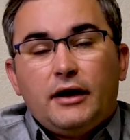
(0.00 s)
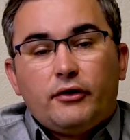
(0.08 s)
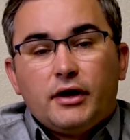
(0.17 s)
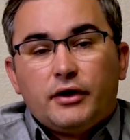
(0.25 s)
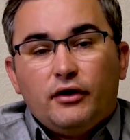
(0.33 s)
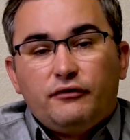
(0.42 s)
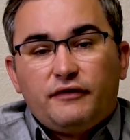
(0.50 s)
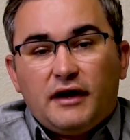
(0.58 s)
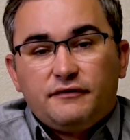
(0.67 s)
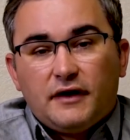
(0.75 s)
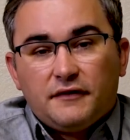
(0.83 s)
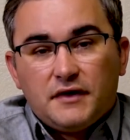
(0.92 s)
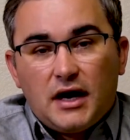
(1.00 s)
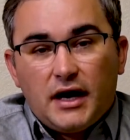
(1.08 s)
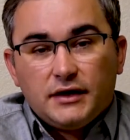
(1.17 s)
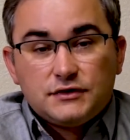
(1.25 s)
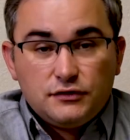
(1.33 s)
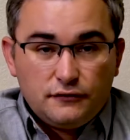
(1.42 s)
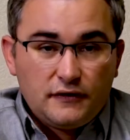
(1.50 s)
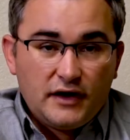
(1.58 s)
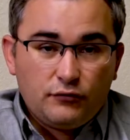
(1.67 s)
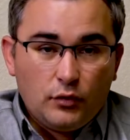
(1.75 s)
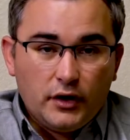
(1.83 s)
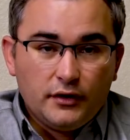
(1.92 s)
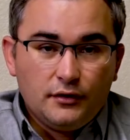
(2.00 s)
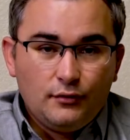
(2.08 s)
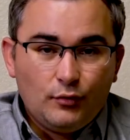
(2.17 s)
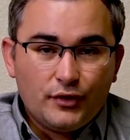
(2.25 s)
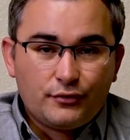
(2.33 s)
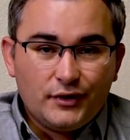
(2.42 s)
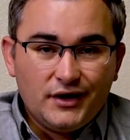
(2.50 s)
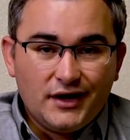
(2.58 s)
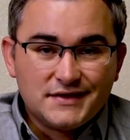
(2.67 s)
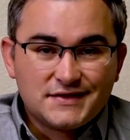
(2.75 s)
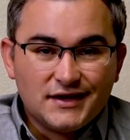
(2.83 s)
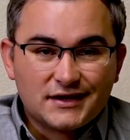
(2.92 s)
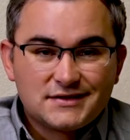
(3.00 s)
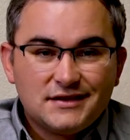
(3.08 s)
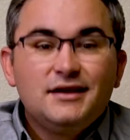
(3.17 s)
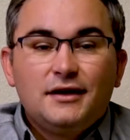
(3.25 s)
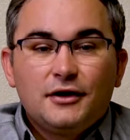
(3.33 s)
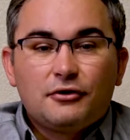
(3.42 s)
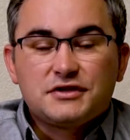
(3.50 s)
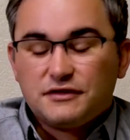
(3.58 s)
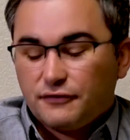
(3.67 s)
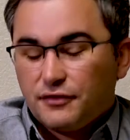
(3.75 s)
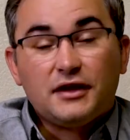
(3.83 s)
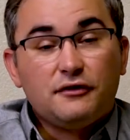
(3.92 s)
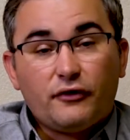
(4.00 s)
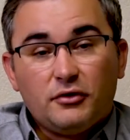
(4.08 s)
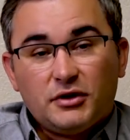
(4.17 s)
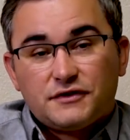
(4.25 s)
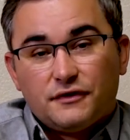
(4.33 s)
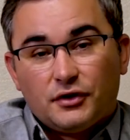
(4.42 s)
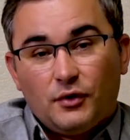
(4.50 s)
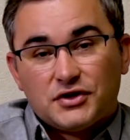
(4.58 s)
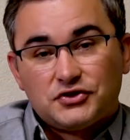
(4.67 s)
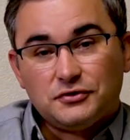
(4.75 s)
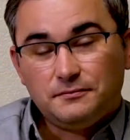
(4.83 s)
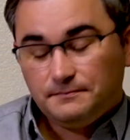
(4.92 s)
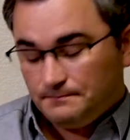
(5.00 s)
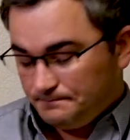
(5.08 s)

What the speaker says: at area code 559-251-1396. Christopher, thank you very much for the question.